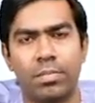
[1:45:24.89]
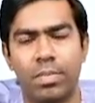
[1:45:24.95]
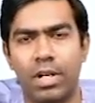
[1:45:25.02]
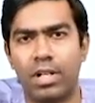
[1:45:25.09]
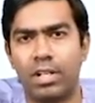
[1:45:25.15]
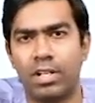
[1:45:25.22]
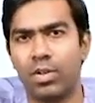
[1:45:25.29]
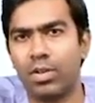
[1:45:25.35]

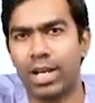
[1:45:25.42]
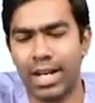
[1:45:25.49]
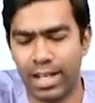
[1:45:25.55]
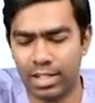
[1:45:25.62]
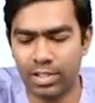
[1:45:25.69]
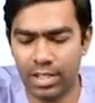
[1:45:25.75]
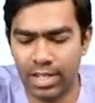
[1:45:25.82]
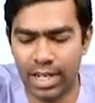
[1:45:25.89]
But you can
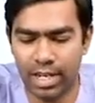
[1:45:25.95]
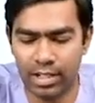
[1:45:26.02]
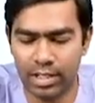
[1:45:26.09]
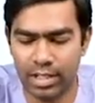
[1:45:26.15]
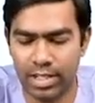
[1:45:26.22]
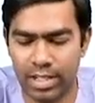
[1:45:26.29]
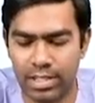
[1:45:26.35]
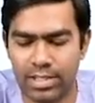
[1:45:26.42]
actually
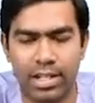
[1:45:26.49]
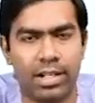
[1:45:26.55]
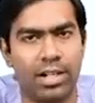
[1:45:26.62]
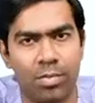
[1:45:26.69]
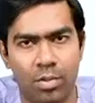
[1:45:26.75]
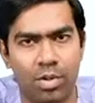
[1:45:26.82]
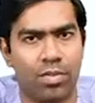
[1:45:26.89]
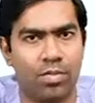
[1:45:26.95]
calculate the exact
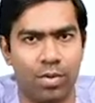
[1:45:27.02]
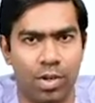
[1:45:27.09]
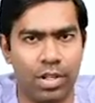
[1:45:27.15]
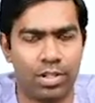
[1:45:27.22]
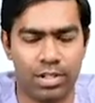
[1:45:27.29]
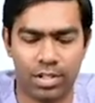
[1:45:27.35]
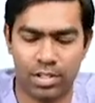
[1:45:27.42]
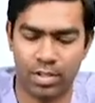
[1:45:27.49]
amount of fluid
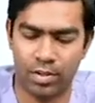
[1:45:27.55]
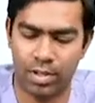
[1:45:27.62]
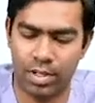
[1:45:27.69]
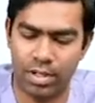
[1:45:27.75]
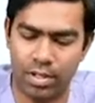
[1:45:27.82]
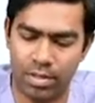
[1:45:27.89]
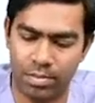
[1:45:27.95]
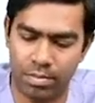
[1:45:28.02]
restriction you need